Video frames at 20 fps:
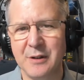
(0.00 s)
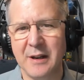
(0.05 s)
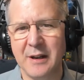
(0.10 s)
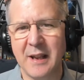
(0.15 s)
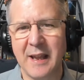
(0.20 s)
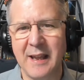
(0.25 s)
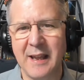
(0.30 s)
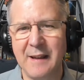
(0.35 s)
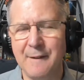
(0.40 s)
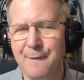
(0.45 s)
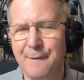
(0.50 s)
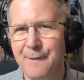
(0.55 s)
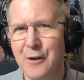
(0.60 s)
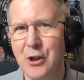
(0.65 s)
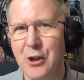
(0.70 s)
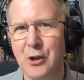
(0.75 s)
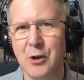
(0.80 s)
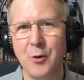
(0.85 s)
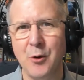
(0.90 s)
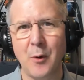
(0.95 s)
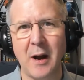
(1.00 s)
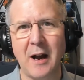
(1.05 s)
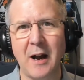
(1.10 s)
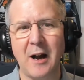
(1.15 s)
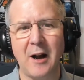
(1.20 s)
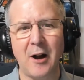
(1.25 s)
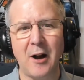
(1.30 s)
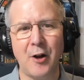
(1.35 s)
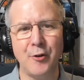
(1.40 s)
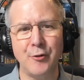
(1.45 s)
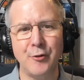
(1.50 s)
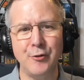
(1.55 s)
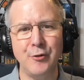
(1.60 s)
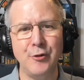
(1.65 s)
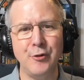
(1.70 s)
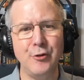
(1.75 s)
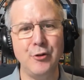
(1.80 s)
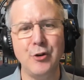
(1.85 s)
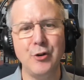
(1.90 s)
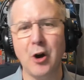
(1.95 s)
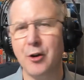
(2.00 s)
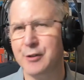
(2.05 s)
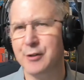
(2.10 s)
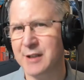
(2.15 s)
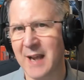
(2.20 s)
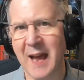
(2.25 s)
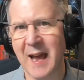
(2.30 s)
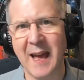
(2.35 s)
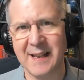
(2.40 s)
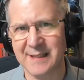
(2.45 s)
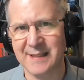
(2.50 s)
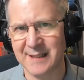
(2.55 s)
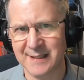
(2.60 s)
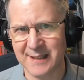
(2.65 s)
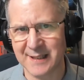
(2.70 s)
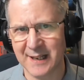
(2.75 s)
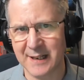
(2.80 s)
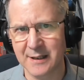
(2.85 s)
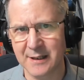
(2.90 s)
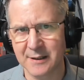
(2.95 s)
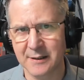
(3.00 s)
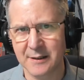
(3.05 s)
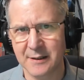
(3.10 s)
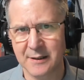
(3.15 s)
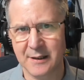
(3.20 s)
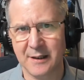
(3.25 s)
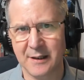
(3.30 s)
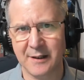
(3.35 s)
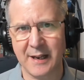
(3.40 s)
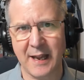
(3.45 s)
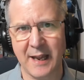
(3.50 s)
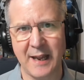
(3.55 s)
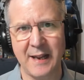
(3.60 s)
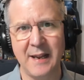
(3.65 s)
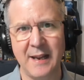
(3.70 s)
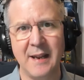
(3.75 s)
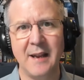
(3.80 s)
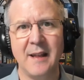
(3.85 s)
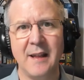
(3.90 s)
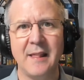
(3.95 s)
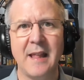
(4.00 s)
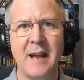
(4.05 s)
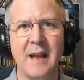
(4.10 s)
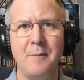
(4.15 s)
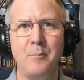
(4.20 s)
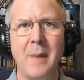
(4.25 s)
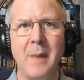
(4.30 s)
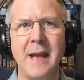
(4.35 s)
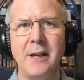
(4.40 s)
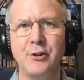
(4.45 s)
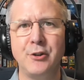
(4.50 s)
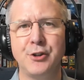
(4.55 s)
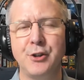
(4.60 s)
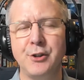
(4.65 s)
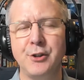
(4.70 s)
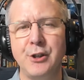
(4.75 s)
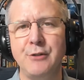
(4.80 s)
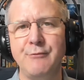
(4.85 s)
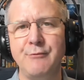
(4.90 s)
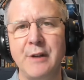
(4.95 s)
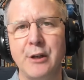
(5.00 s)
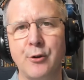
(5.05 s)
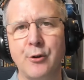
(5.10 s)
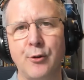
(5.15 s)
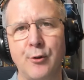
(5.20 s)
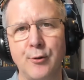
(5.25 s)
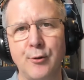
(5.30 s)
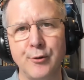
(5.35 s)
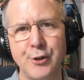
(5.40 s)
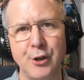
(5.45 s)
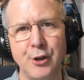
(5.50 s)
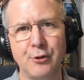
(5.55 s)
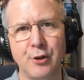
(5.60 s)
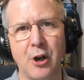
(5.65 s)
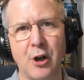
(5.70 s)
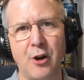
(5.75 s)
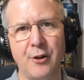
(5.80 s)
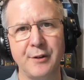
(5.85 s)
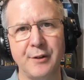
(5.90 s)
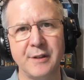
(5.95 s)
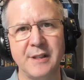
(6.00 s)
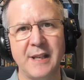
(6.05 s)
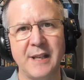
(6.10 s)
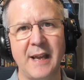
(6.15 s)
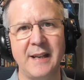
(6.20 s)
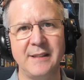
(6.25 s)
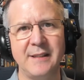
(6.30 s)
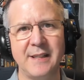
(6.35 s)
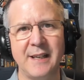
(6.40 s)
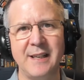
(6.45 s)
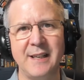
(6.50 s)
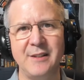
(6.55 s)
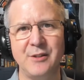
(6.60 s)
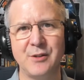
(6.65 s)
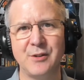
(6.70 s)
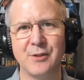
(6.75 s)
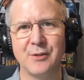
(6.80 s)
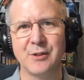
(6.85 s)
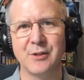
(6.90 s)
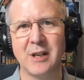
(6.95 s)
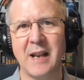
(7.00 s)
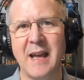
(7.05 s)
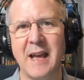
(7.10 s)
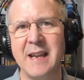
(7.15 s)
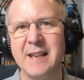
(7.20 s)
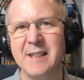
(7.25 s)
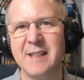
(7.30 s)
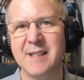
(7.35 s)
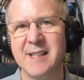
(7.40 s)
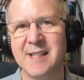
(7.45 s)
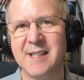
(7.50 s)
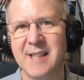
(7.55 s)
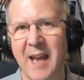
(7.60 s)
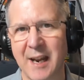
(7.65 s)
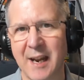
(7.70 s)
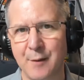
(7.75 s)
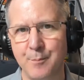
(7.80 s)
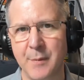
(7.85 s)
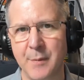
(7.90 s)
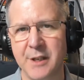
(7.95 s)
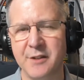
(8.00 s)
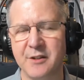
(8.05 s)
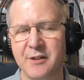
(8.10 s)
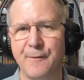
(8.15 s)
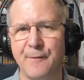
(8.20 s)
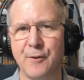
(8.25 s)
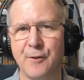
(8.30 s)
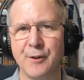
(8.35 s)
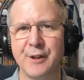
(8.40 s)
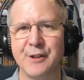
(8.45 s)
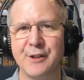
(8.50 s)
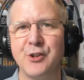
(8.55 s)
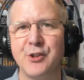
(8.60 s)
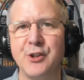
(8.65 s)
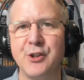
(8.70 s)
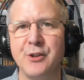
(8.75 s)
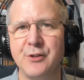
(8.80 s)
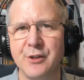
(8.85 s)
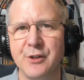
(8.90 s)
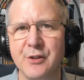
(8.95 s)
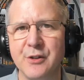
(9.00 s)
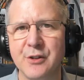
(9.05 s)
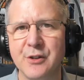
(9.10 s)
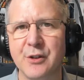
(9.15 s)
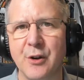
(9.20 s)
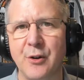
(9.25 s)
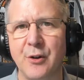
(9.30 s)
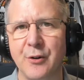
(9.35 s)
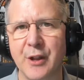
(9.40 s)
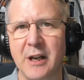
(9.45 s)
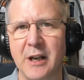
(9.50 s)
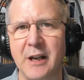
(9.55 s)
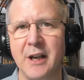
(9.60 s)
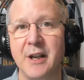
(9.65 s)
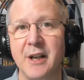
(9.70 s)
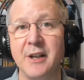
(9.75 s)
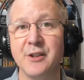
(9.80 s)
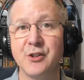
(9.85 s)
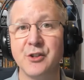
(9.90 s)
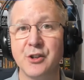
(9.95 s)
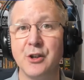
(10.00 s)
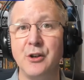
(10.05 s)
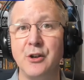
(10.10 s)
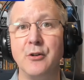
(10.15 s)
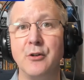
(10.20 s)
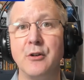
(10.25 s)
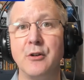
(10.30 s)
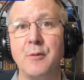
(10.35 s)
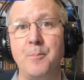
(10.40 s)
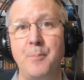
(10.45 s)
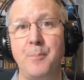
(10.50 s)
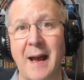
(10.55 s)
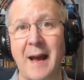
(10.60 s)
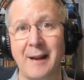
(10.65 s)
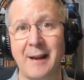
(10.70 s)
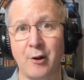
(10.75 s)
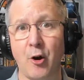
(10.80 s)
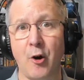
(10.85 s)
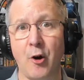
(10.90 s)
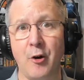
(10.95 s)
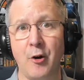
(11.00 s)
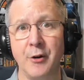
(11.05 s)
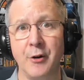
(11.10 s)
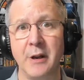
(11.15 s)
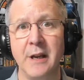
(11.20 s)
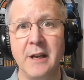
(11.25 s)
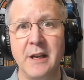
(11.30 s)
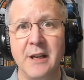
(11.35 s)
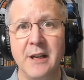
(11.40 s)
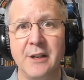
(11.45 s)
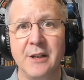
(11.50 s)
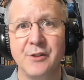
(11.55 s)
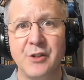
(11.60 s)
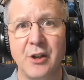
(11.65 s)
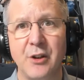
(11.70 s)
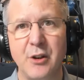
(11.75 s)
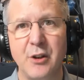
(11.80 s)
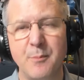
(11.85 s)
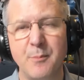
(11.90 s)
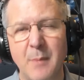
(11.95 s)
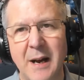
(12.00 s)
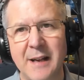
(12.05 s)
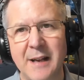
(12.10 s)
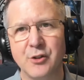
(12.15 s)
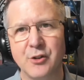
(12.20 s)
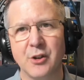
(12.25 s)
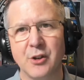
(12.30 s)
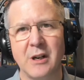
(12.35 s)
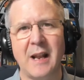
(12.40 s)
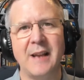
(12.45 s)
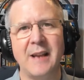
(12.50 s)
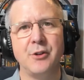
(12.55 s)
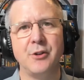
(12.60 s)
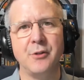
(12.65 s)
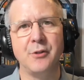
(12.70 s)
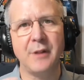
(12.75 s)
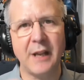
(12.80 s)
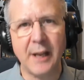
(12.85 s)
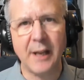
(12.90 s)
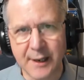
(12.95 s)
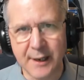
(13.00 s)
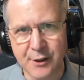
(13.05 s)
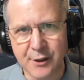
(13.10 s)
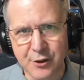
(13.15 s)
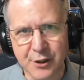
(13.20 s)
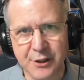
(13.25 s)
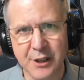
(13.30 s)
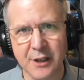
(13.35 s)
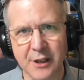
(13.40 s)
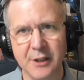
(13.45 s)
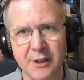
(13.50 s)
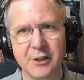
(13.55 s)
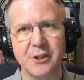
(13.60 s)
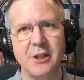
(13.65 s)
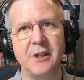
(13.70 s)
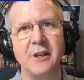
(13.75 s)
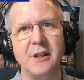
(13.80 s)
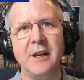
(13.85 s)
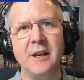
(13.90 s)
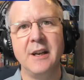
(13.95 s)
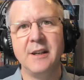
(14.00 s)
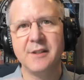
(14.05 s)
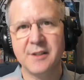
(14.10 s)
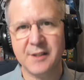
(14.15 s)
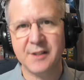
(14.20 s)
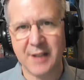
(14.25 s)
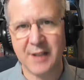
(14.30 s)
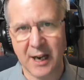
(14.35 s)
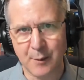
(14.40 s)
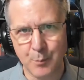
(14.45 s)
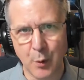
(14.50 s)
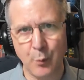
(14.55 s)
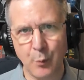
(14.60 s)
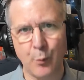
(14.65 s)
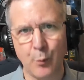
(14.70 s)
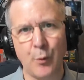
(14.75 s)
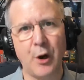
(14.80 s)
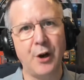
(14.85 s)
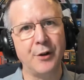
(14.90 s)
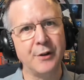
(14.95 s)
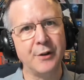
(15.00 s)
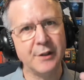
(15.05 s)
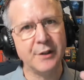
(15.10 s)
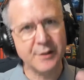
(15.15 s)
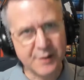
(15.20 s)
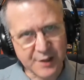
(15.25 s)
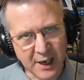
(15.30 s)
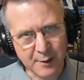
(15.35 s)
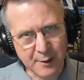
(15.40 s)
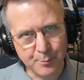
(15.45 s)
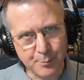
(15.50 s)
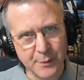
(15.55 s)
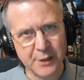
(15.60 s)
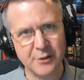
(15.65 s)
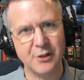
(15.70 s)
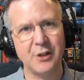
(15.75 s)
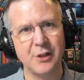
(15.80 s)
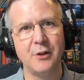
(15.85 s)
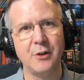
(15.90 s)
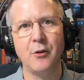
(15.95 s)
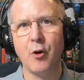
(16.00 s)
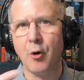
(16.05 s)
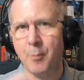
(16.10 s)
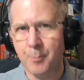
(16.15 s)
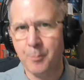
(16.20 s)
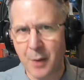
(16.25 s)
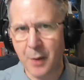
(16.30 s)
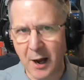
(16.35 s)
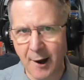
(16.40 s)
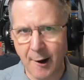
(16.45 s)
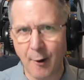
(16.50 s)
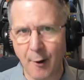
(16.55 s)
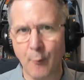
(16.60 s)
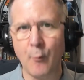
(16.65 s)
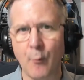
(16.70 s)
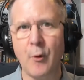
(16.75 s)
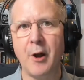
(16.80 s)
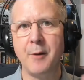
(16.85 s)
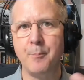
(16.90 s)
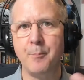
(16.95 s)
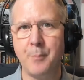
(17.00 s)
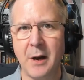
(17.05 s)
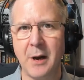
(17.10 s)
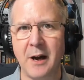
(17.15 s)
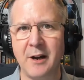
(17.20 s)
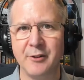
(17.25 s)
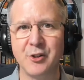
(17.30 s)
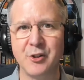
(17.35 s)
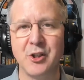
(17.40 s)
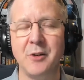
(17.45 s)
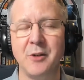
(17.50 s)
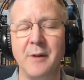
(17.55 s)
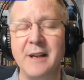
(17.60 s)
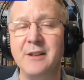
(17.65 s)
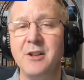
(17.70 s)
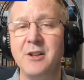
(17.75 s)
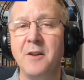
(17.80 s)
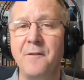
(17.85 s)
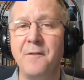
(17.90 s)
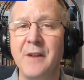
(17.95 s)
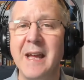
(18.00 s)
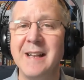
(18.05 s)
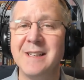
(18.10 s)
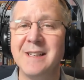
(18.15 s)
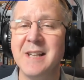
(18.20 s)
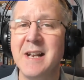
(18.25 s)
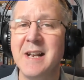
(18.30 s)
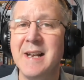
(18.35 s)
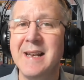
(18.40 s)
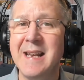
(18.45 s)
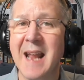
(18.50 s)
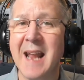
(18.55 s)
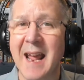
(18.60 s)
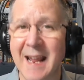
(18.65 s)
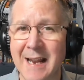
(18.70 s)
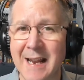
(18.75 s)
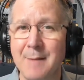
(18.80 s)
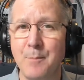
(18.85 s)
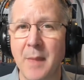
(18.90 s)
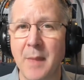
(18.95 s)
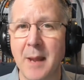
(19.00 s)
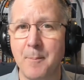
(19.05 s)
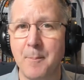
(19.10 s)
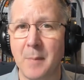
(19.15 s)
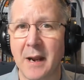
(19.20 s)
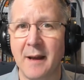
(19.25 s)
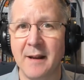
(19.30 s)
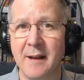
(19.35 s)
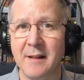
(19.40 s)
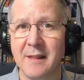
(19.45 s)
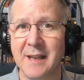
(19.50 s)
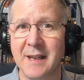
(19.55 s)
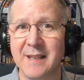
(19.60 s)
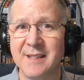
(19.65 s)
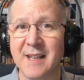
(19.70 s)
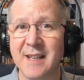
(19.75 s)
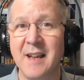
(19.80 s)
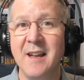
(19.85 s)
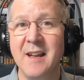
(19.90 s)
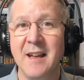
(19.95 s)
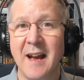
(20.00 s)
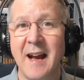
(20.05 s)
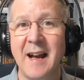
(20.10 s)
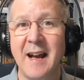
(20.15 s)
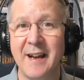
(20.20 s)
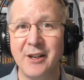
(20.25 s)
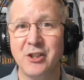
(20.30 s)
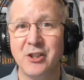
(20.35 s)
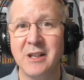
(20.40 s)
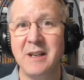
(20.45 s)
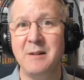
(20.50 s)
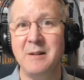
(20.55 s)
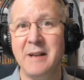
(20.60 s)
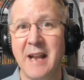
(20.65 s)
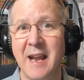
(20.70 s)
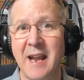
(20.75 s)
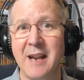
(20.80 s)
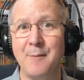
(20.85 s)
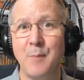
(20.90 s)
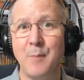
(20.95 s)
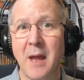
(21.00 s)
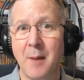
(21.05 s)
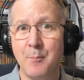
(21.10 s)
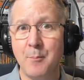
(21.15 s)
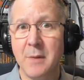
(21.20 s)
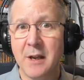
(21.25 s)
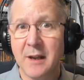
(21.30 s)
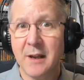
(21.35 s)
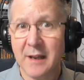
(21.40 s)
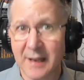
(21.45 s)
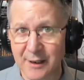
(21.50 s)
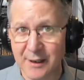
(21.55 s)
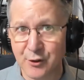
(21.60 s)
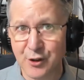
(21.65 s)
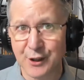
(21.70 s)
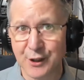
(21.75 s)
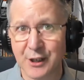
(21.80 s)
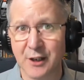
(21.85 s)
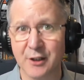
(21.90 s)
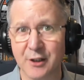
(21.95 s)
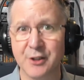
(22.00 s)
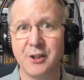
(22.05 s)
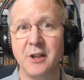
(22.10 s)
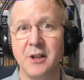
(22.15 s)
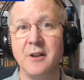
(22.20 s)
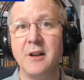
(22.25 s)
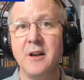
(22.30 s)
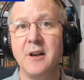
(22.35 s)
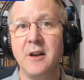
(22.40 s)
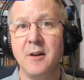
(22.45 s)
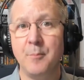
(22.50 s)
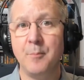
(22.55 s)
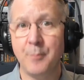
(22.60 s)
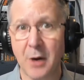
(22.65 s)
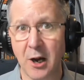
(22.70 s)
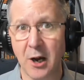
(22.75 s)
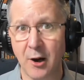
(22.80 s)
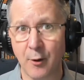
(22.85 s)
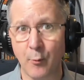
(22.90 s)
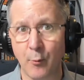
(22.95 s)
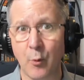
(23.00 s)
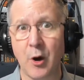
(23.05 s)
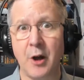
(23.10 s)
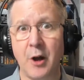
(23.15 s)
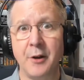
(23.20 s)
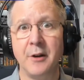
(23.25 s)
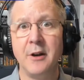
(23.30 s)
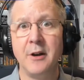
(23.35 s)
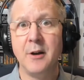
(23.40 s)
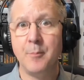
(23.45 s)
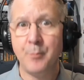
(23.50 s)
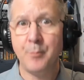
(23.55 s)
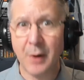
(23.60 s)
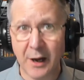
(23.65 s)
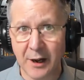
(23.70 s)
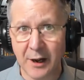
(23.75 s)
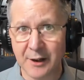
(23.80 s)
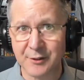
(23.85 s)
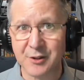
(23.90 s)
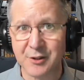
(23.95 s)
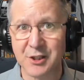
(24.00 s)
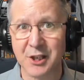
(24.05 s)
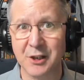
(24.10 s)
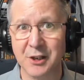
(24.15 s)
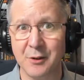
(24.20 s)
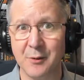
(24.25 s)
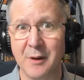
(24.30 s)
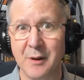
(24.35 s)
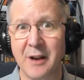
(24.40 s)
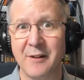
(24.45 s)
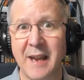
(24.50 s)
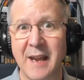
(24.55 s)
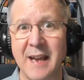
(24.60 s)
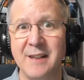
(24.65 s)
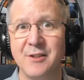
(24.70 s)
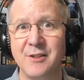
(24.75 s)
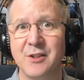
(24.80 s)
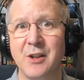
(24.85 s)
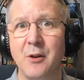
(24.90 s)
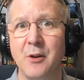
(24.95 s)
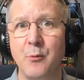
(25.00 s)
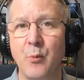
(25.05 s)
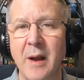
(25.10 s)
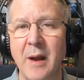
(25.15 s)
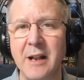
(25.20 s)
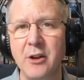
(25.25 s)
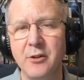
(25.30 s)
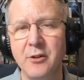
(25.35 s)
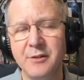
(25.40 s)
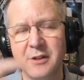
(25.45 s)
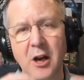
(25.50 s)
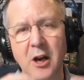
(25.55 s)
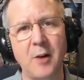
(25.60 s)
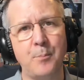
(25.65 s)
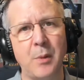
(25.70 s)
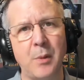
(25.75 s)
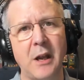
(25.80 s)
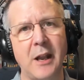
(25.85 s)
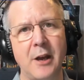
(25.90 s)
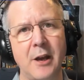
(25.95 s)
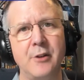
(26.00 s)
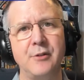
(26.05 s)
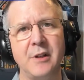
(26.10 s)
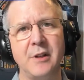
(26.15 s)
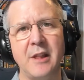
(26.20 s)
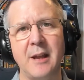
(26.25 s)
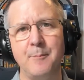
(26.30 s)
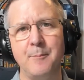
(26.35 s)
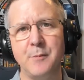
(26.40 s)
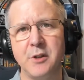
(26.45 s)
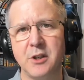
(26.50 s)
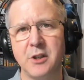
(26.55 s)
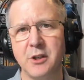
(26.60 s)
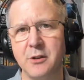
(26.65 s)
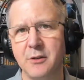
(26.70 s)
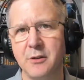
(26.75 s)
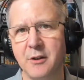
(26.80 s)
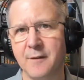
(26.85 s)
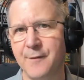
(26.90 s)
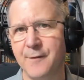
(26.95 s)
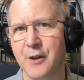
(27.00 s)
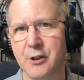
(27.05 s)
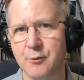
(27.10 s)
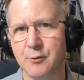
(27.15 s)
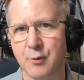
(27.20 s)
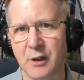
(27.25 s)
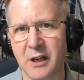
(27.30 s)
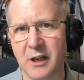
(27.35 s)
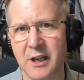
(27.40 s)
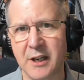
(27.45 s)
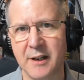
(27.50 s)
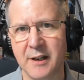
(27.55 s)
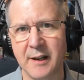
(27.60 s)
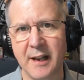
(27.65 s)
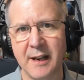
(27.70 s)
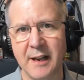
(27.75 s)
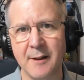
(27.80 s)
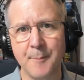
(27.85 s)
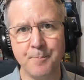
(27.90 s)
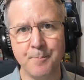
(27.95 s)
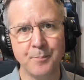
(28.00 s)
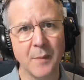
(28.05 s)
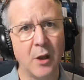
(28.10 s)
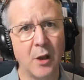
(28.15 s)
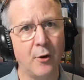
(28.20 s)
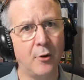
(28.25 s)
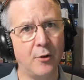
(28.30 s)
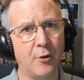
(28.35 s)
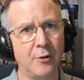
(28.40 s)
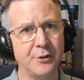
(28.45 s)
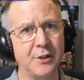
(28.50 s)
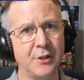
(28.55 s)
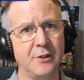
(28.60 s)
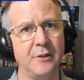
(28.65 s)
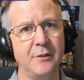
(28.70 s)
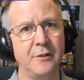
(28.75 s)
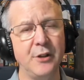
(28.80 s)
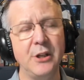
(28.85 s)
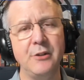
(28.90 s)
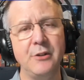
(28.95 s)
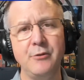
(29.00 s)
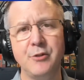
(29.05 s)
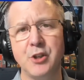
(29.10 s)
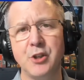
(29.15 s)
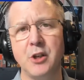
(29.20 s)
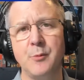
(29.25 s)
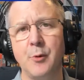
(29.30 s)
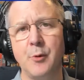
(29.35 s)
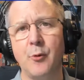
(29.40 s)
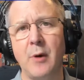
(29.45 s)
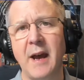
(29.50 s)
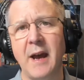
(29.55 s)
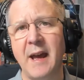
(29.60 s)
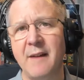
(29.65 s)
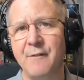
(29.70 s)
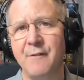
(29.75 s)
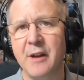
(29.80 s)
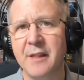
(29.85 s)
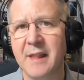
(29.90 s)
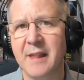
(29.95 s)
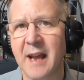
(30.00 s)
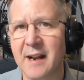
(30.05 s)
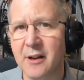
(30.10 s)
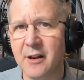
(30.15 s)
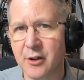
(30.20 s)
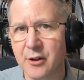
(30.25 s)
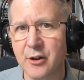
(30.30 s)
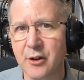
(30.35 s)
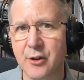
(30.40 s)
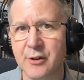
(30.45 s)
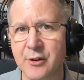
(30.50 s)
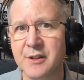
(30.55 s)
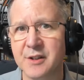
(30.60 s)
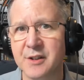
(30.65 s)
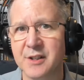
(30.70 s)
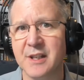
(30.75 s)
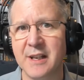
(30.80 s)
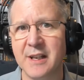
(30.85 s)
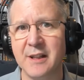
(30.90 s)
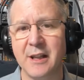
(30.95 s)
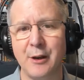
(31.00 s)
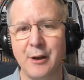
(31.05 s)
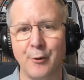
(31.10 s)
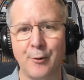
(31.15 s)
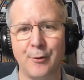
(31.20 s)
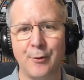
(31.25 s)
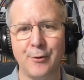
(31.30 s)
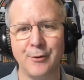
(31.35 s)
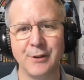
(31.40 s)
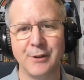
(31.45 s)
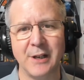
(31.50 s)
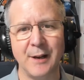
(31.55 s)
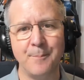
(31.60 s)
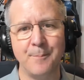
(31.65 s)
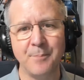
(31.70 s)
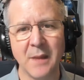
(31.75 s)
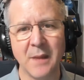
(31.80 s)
if you are not editing, okay, then make sure you record your content in sort of like segments for the students or the learners to look back on. So you might sort of like do the introduction, segment 1, segment 2, or part 1, part 2. And don't forget to name them like this. Actually name them introduction, part 1, part 2. Okay, so when you uploaded them to your virtual learning or to YouTube or whatever, then you can see the order.